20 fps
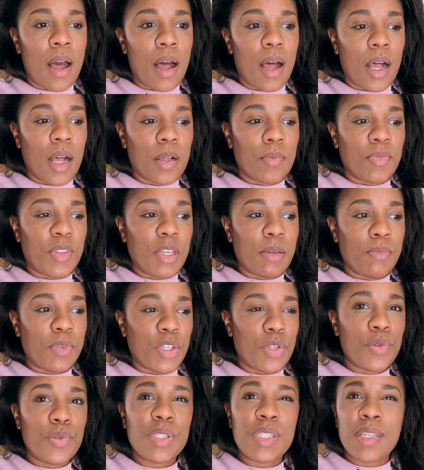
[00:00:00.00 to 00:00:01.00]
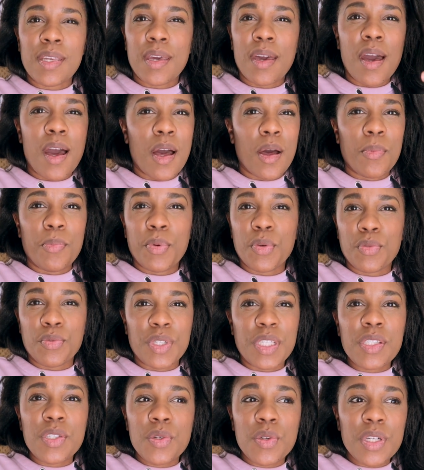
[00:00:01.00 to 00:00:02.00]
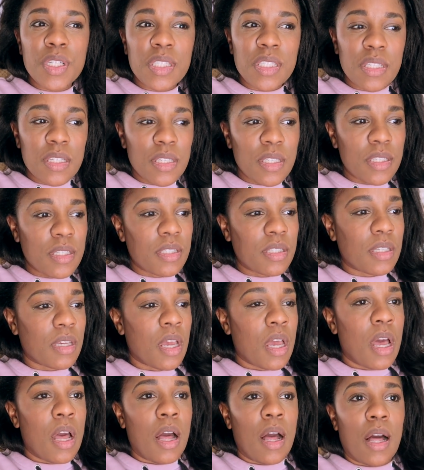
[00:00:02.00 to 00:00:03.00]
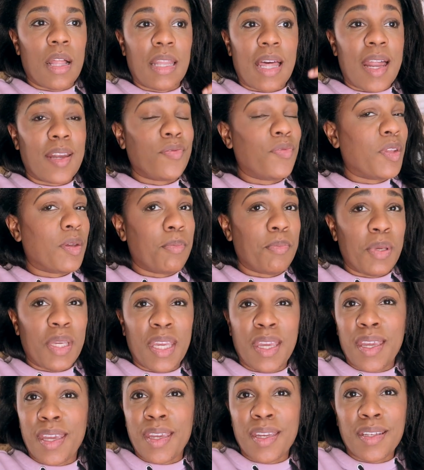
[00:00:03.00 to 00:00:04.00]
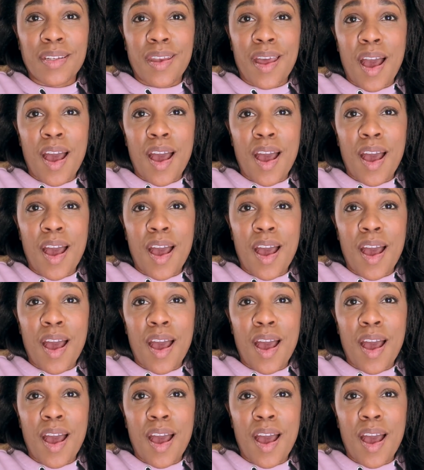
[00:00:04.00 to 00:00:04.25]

them using up resources, a lot of them being